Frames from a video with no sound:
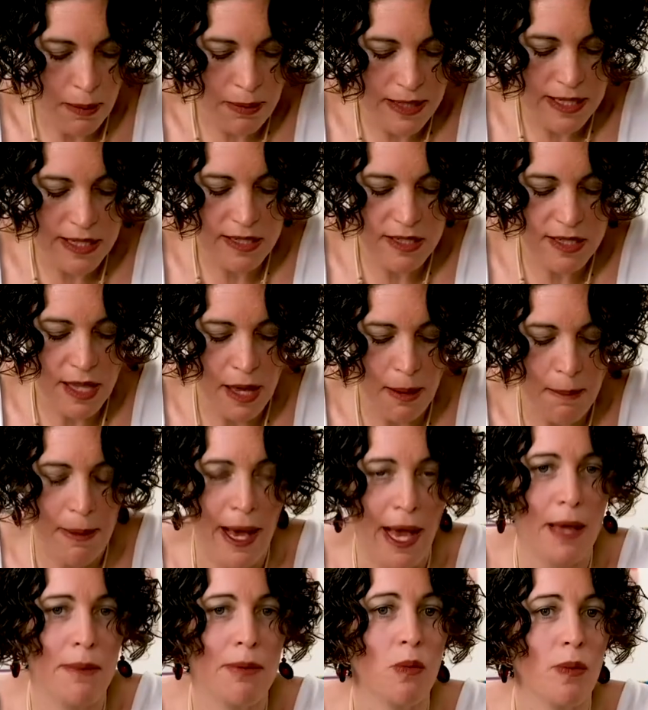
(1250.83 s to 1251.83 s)
it into that
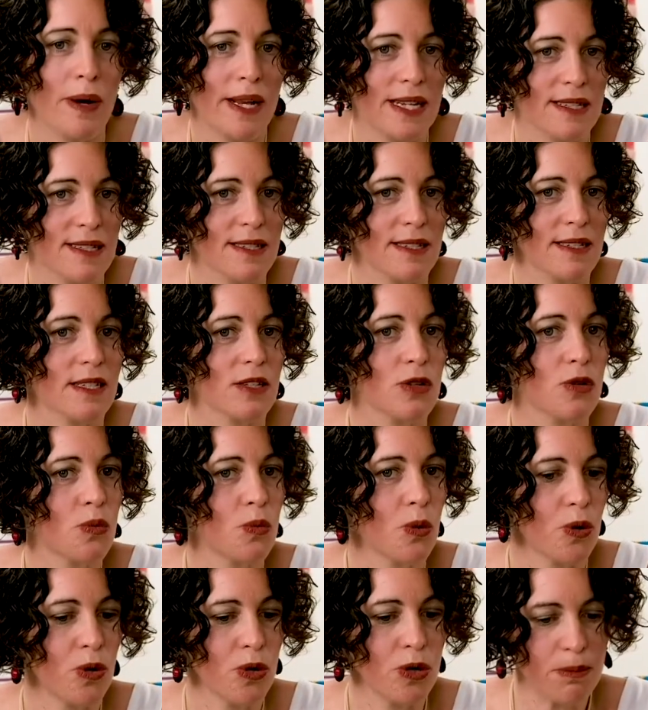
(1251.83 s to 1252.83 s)
paper when it's still
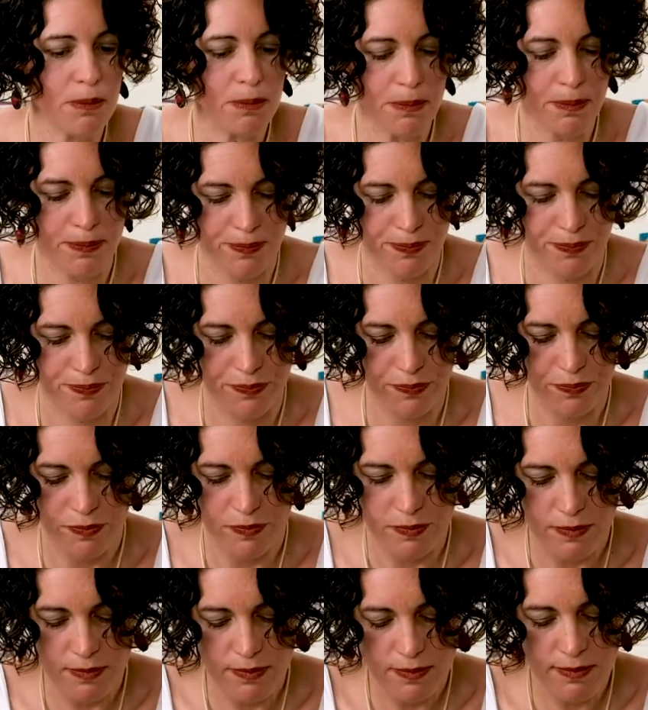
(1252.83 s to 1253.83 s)
warm.
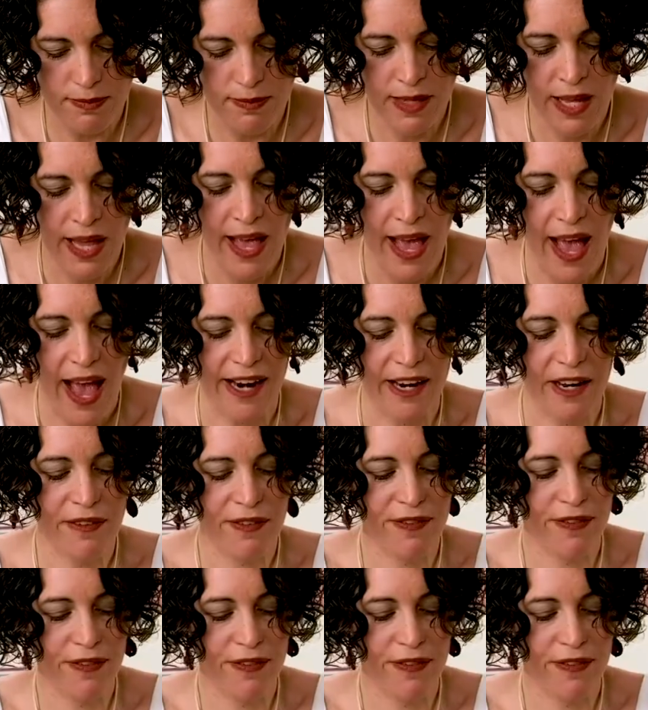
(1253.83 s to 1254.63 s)
And if